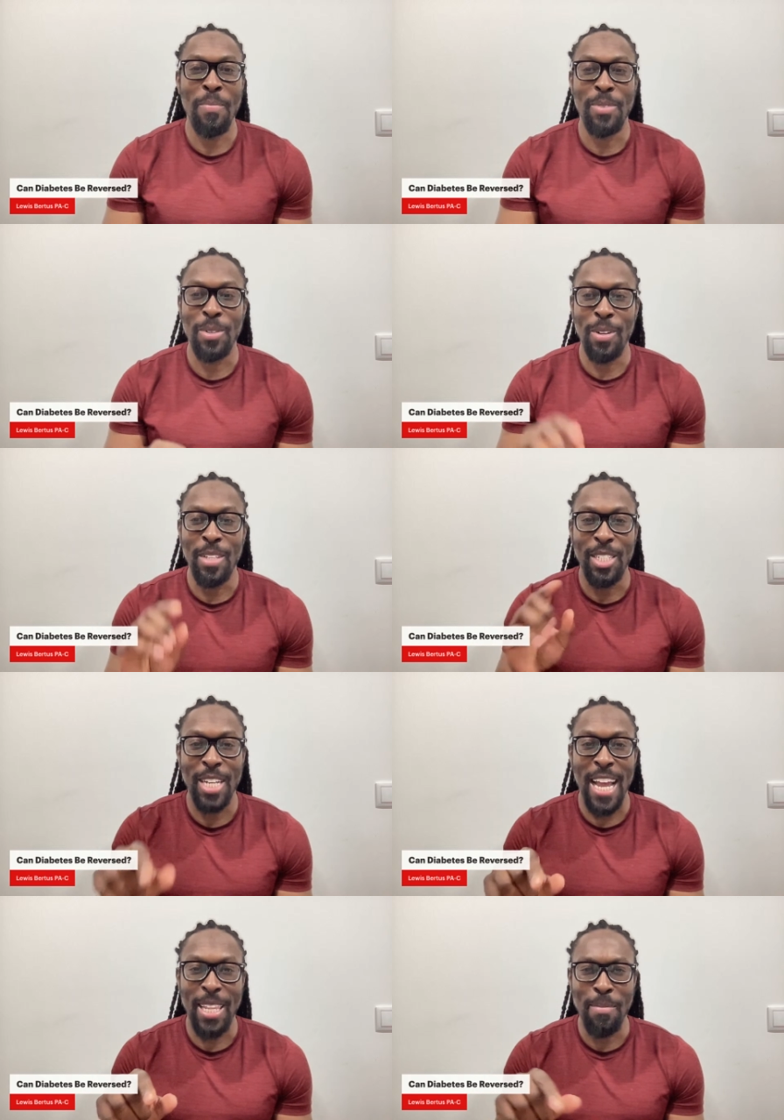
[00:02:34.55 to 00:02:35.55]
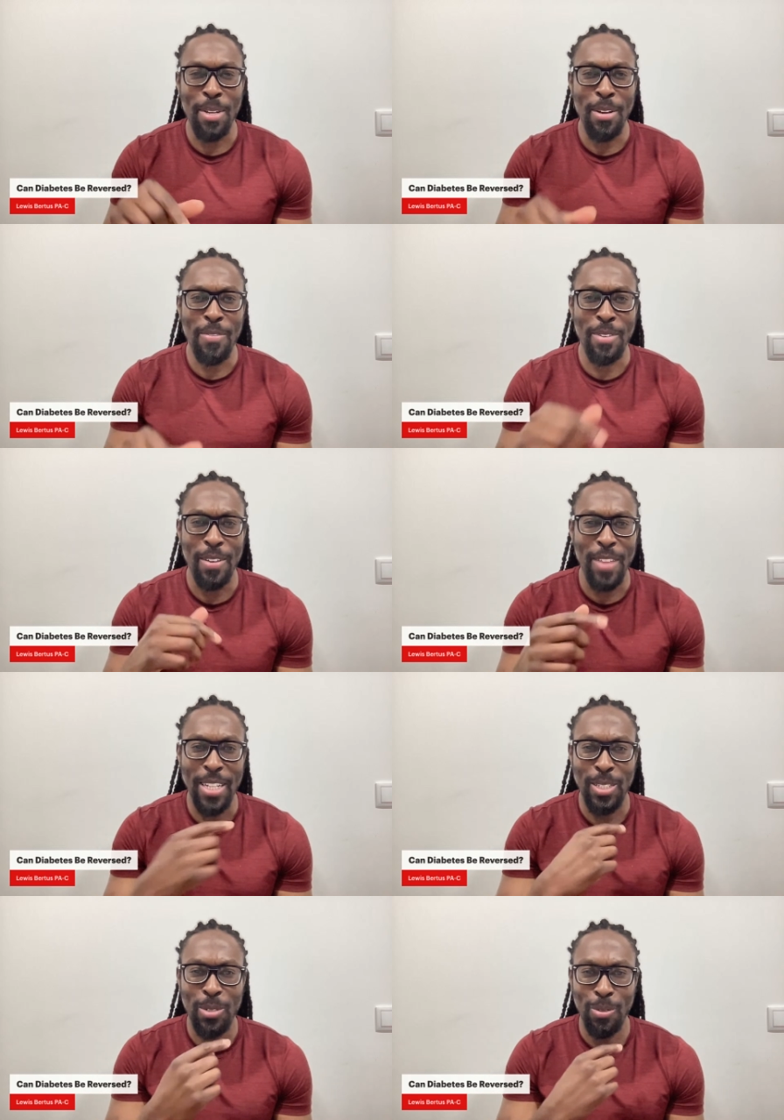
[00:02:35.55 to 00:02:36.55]
So in the chat, let me know if
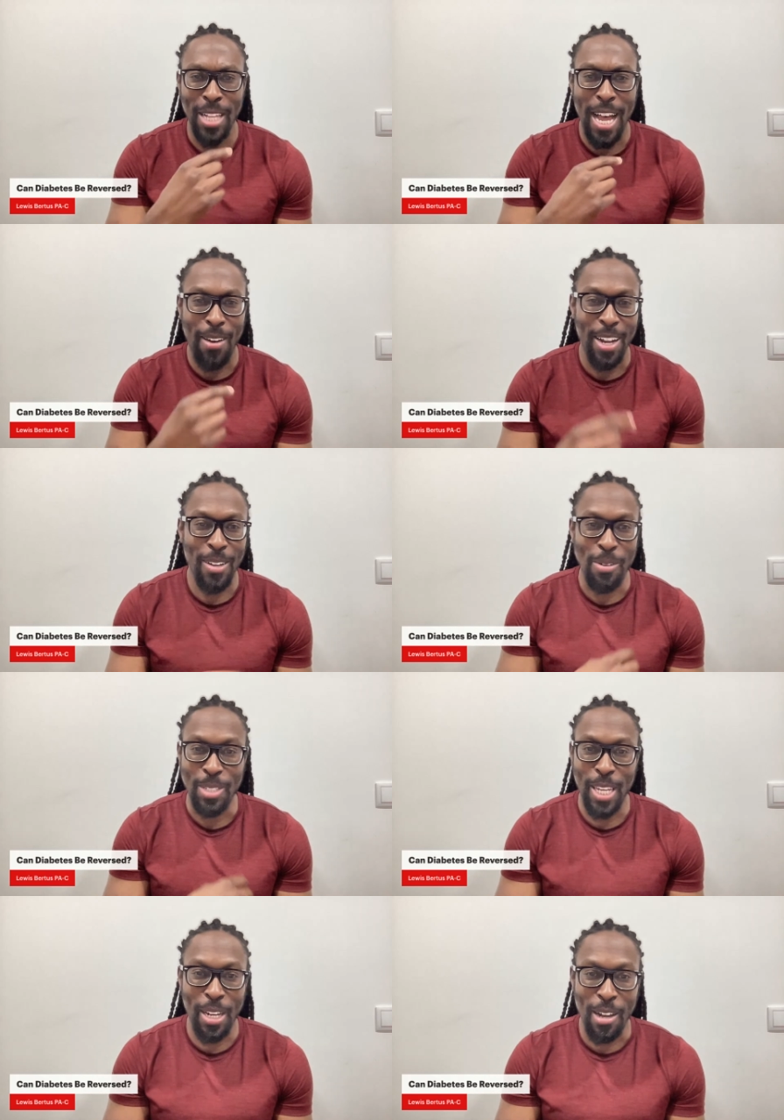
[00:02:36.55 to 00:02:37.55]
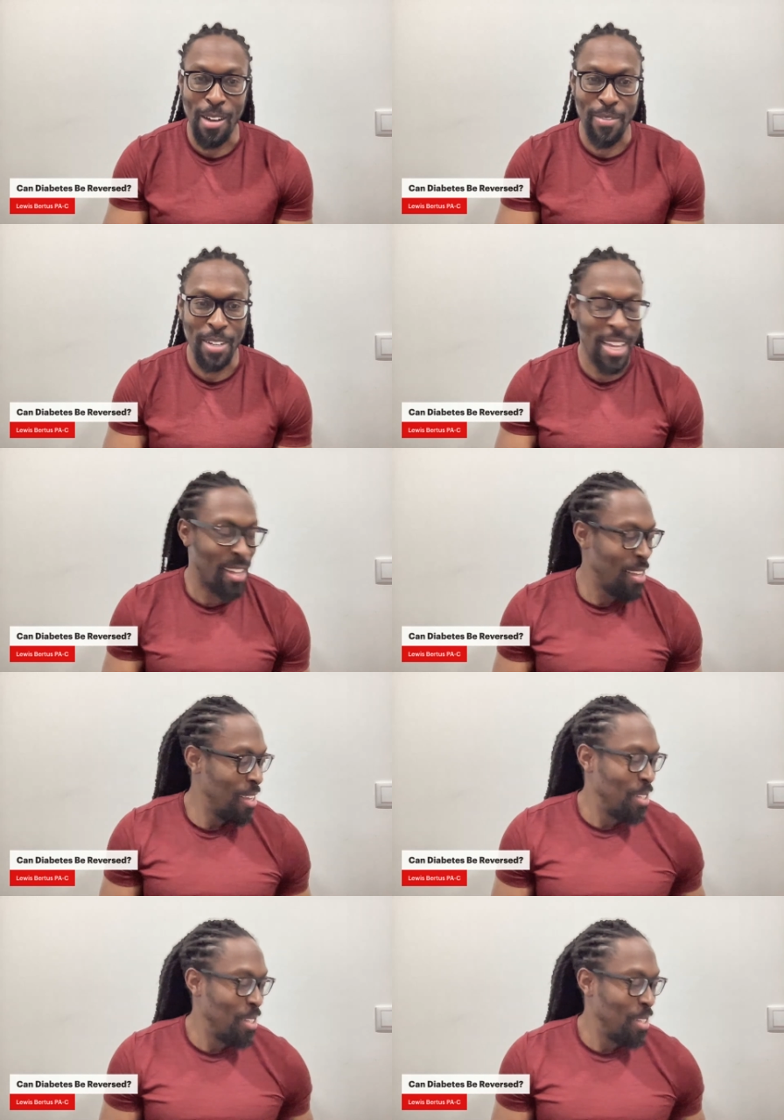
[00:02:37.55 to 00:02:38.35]
that's too loud. I'll go take it off, okay?